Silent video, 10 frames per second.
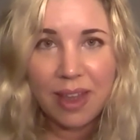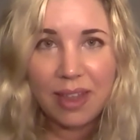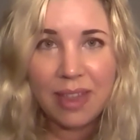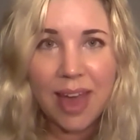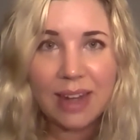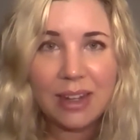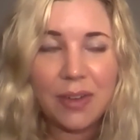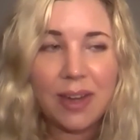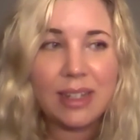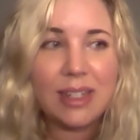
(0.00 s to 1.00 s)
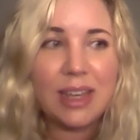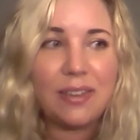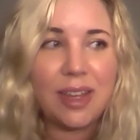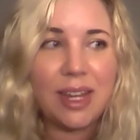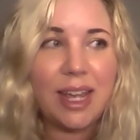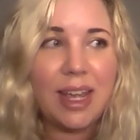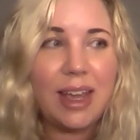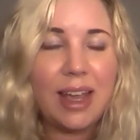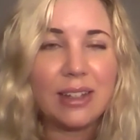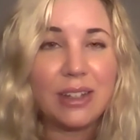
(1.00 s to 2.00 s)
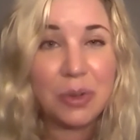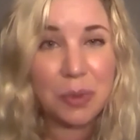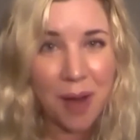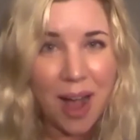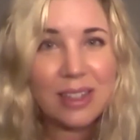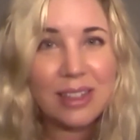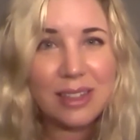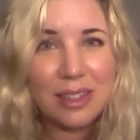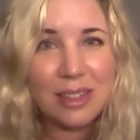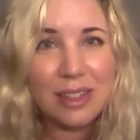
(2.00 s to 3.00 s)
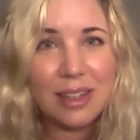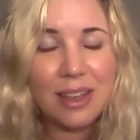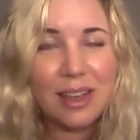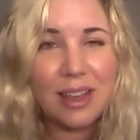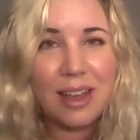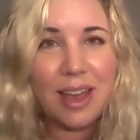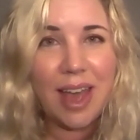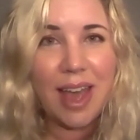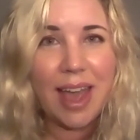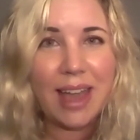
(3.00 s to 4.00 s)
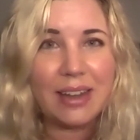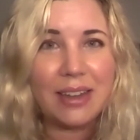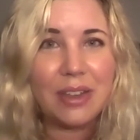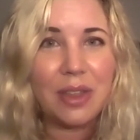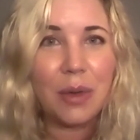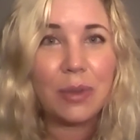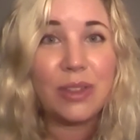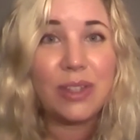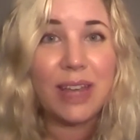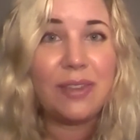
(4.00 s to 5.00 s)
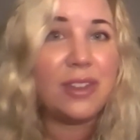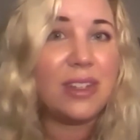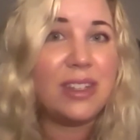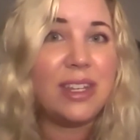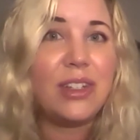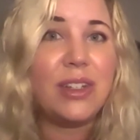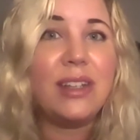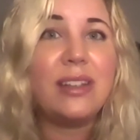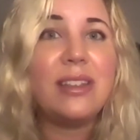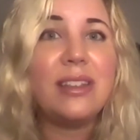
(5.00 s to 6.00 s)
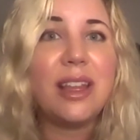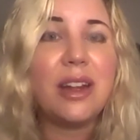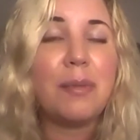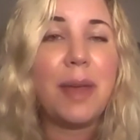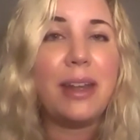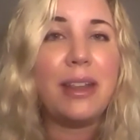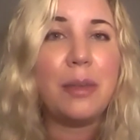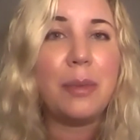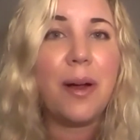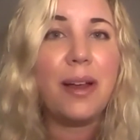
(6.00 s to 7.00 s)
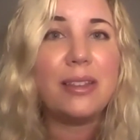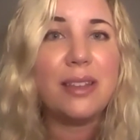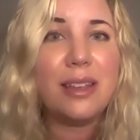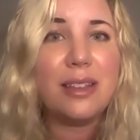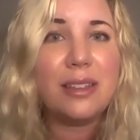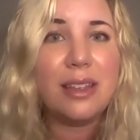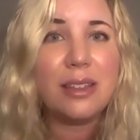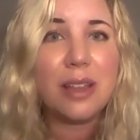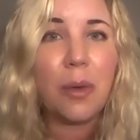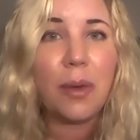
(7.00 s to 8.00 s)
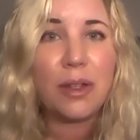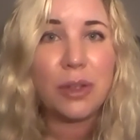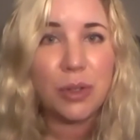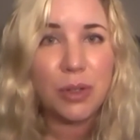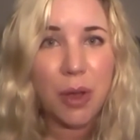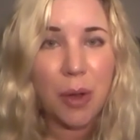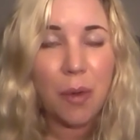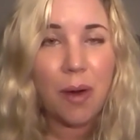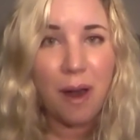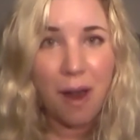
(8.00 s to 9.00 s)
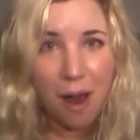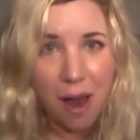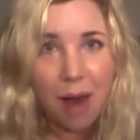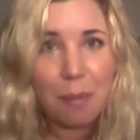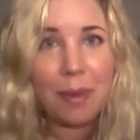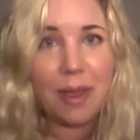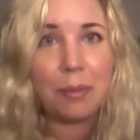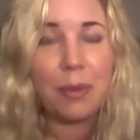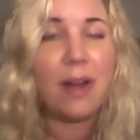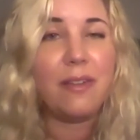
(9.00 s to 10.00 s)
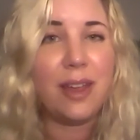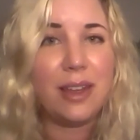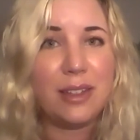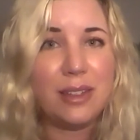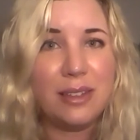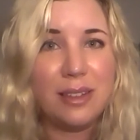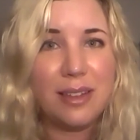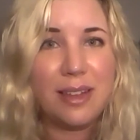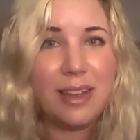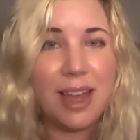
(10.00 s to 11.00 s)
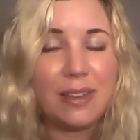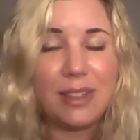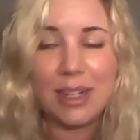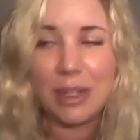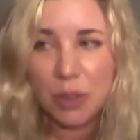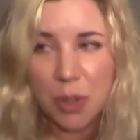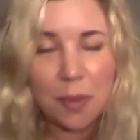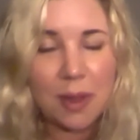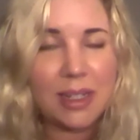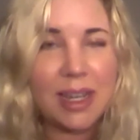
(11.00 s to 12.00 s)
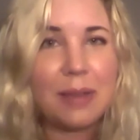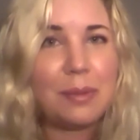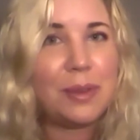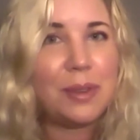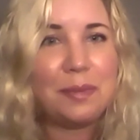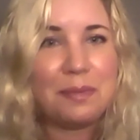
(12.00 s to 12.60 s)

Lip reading: that creativity and trust and those safe decisions that are made in the process is going to show up in profit. I've seen it so many times.